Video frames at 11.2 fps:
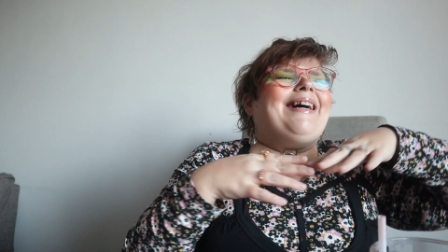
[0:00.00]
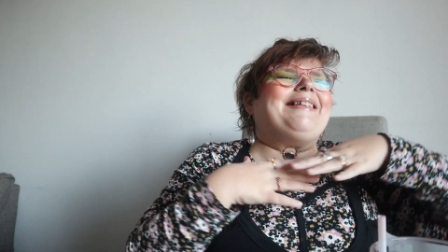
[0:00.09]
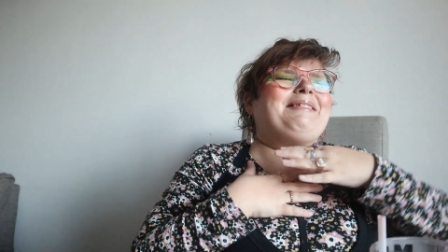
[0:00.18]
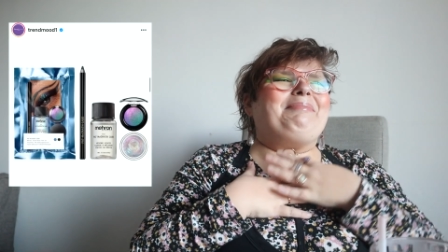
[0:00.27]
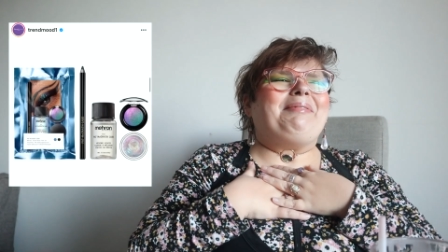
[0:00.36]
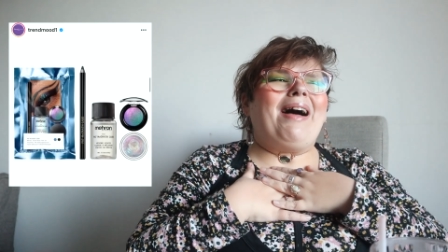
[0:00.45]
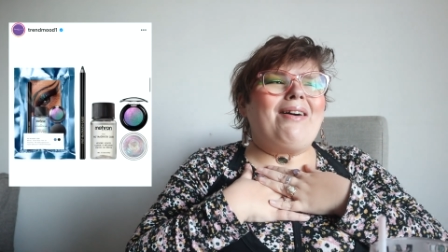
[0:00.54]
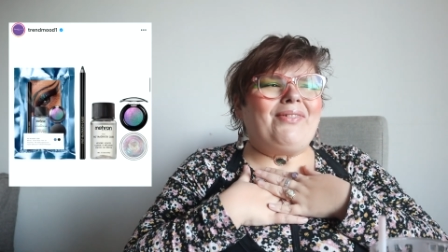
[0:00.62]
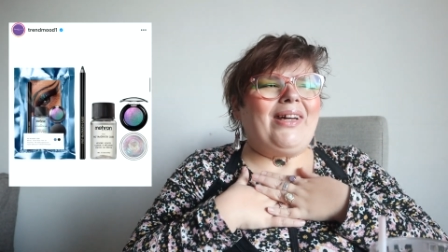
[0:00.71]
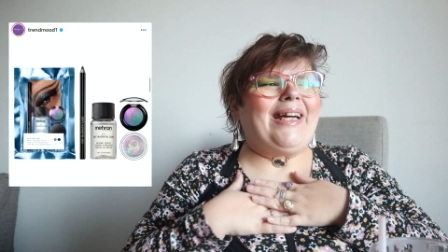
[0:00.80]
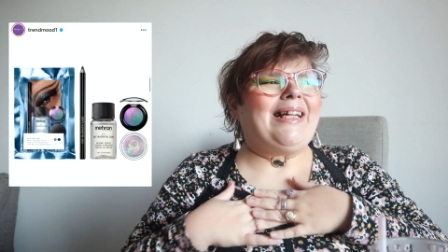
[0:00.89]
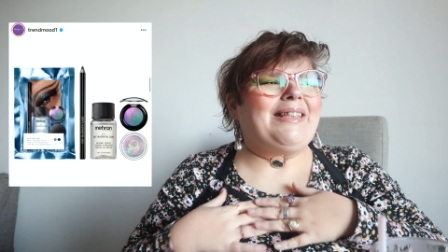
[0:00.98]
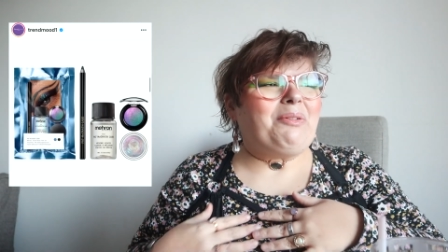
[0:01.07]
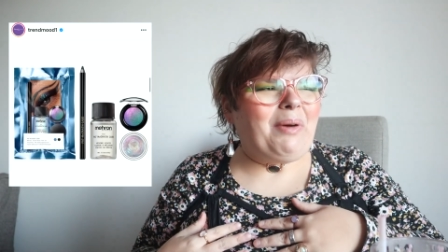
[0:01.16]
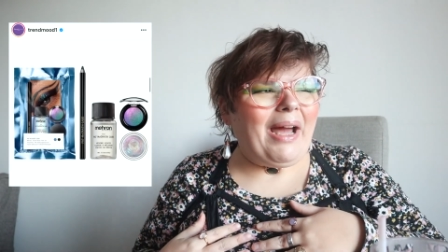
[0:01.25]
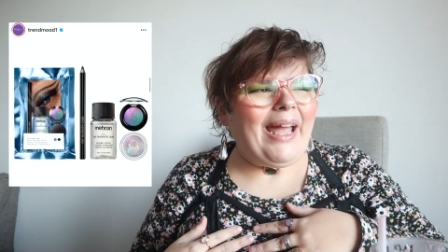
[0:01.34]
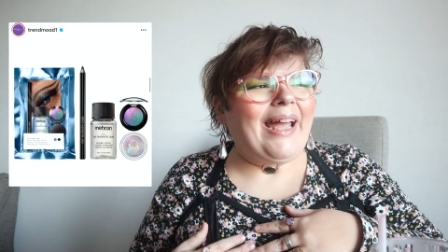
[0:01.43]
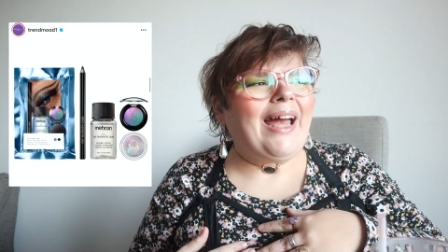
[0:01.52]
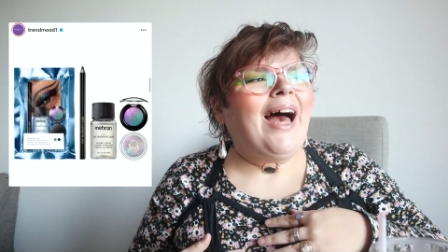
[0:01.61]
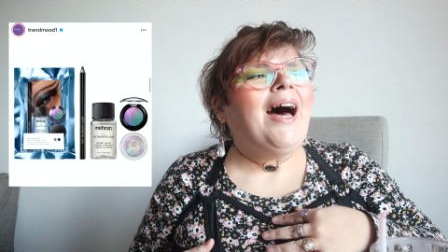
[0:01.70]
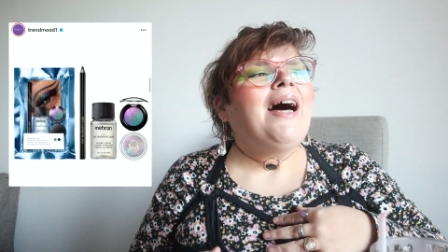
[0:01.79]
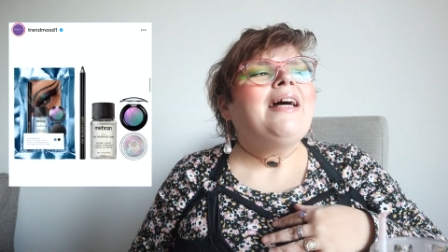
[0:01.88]
I'm laughing at the way
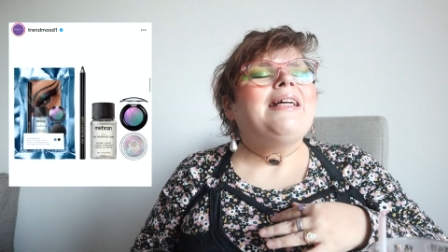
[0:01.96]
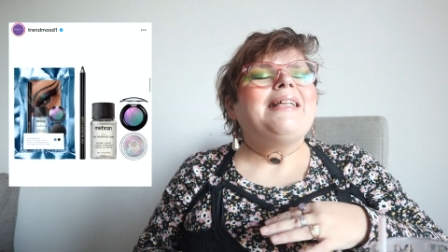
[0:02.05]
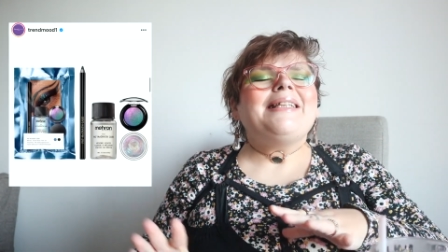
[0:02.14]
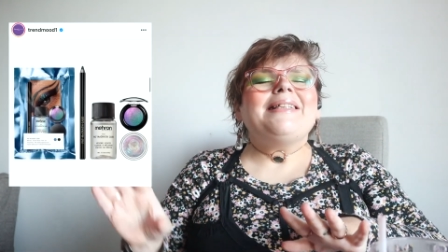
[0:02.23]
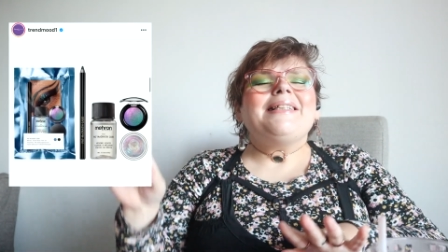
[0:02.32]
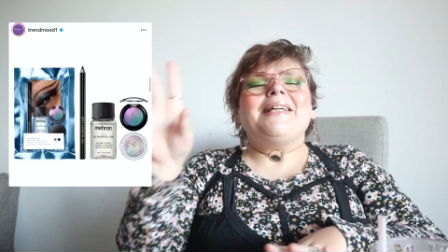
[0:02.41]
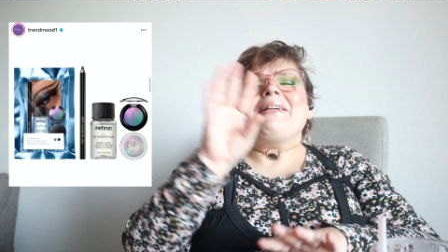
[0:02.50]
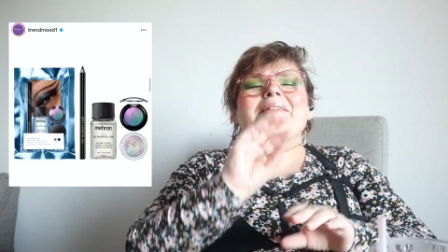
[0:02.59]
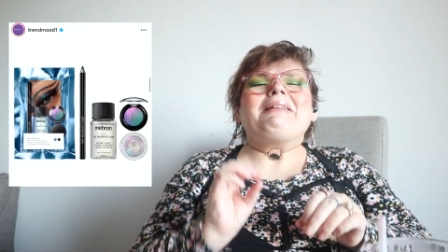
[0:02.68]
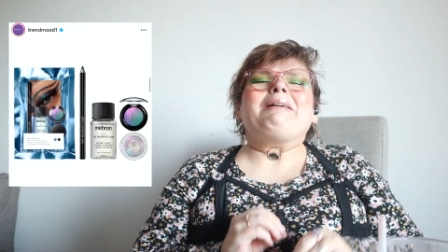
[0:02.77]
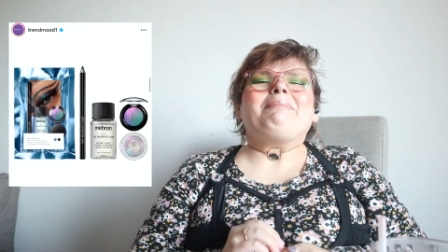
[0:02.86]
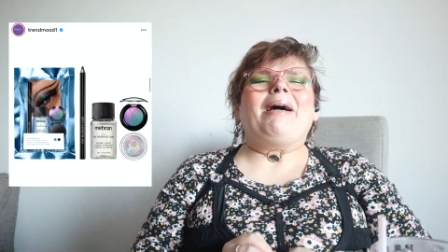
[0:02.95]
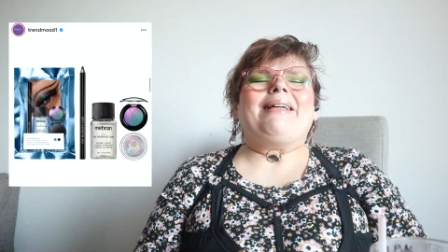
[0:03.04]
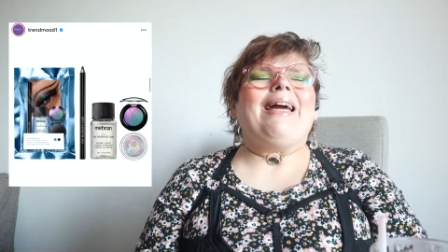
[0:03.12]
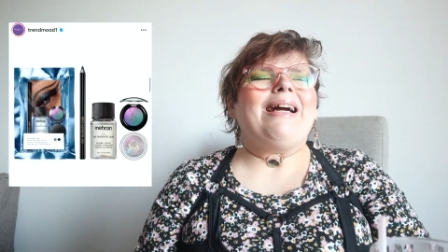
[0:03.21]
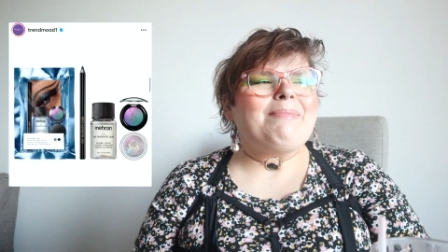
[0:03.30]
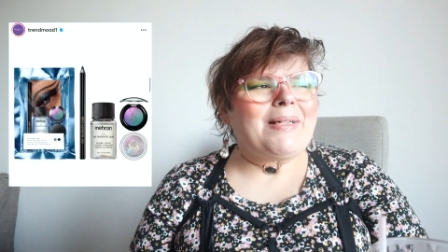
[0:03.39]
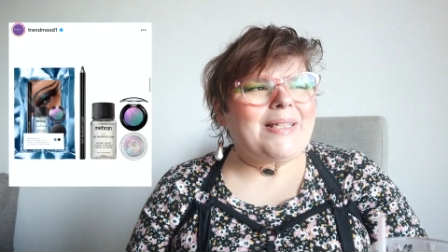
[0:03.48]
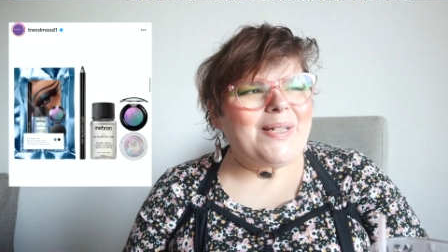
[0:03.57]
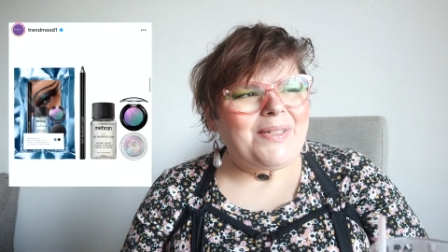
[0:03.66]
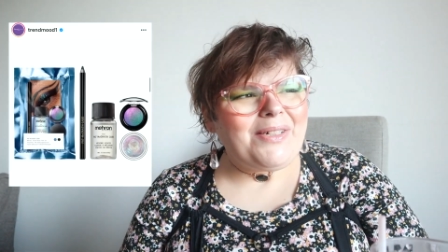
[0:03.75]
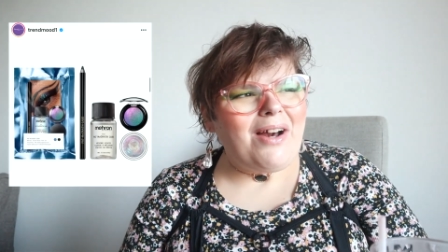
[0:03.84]
literally my camera
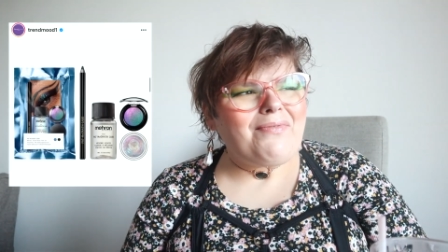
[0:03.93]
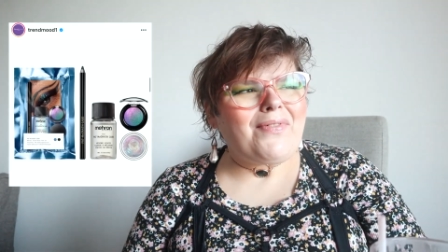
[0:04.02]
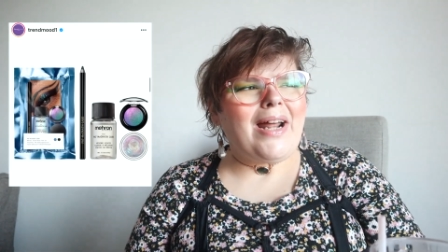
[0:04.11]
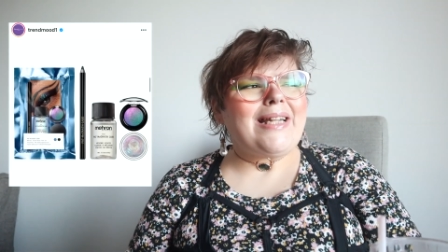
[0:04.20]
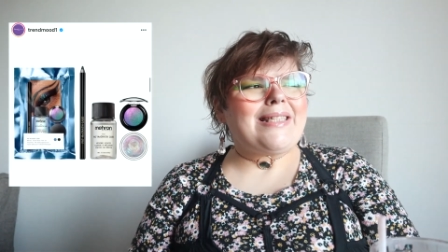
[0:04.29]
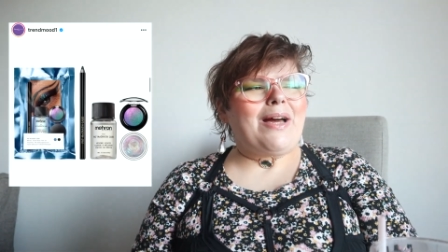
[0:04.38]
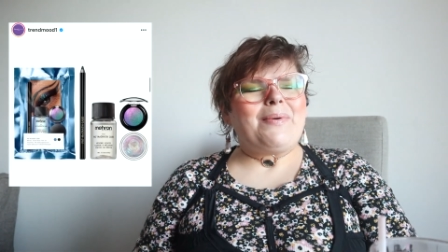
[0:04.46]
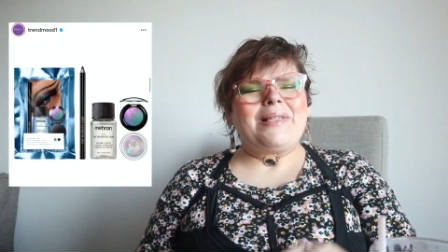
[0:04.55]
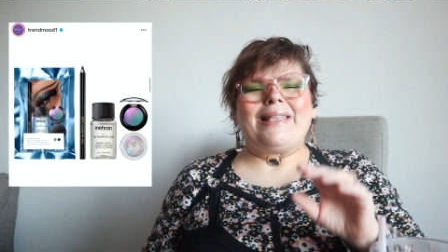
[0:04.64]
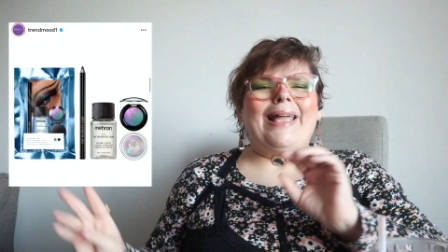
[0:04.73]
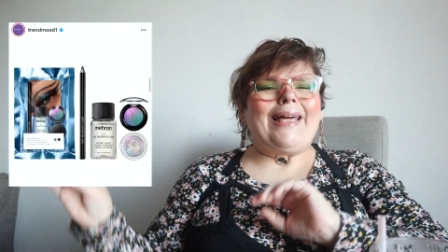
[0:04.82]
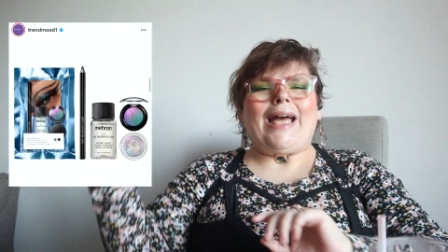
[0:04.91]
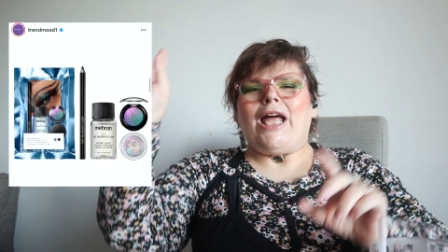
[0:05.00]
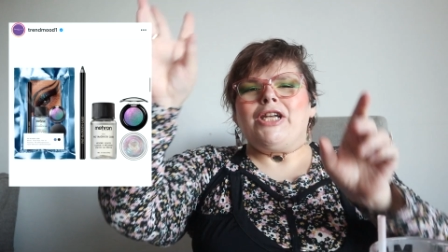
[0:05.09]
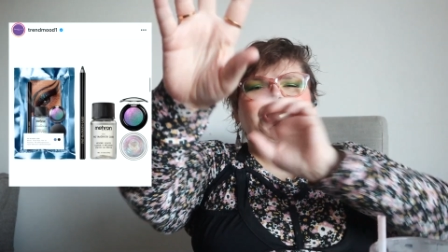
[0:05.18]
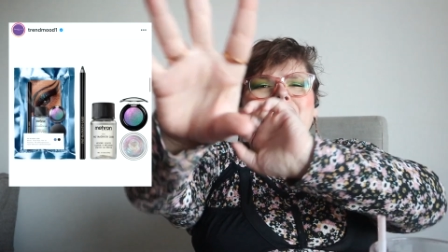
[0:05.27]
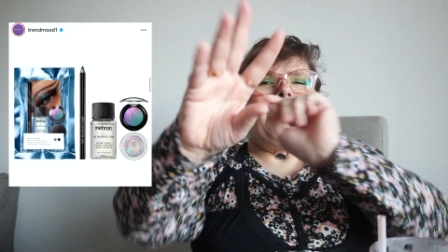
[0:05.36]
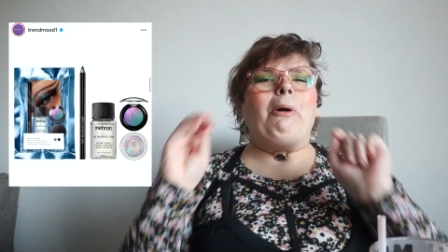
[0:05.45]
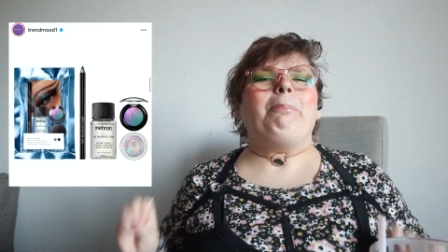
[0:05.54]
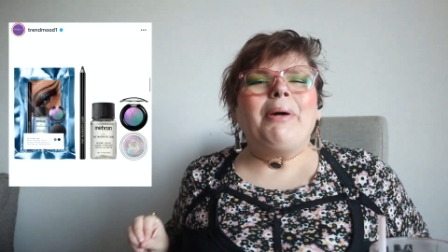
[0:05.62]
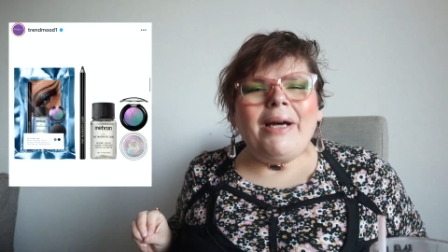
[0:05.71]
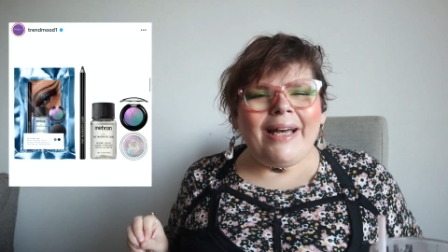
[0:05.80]
turned off right as I was like, nope.